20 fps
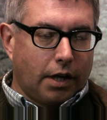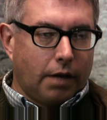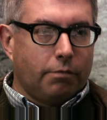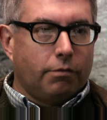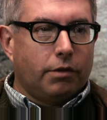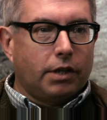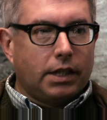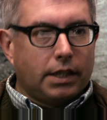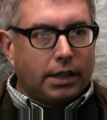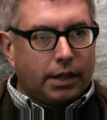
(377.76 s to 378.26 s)
I'm
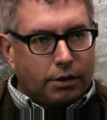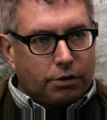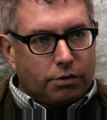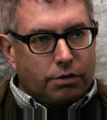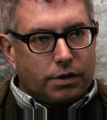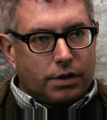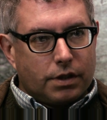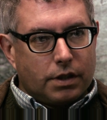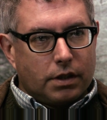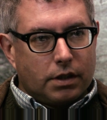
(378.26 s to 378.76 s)
really
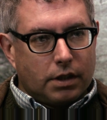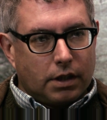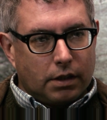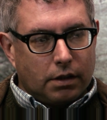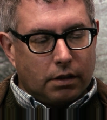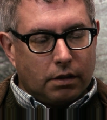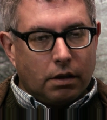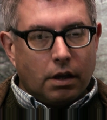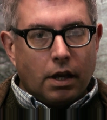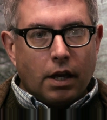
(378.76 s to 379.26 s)
interested
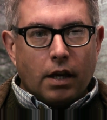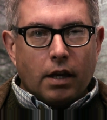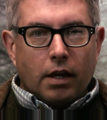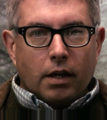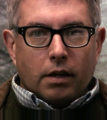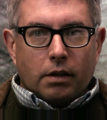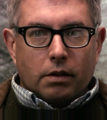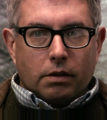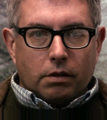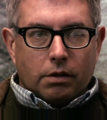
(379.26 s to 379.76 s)
in
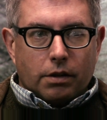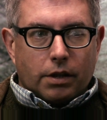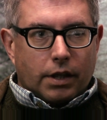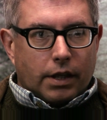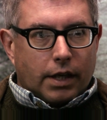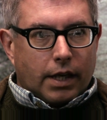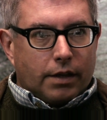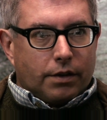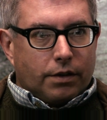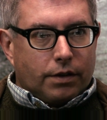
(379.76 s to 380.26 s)

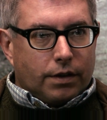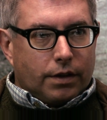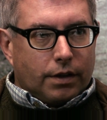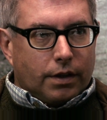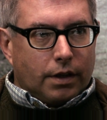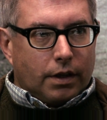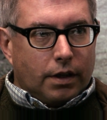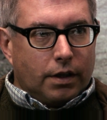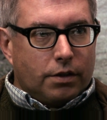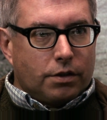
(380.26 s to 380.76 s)
looking at
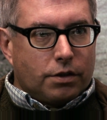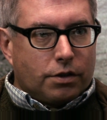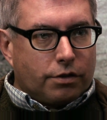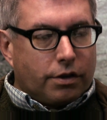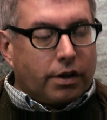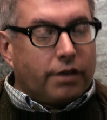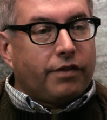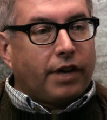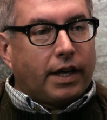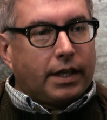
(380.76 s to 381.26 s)
the
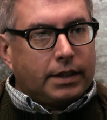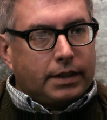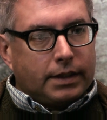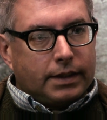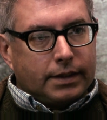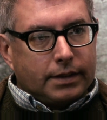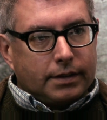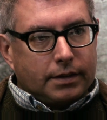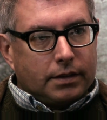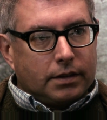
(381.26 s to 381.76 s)
history of
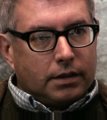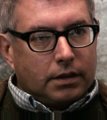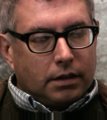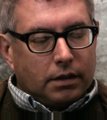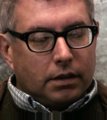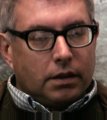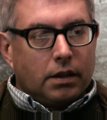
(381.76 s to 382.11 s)
ideas